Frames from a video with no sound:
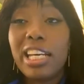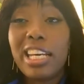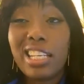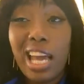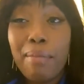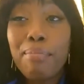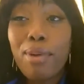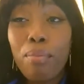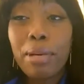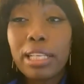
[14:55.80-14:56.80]
in that
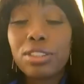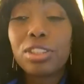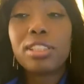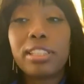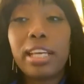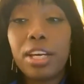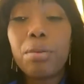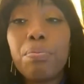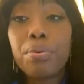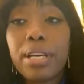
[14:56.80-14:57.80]
moment, just take
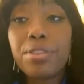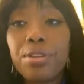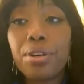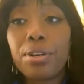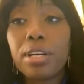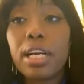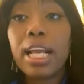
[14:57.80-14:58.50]
a breather,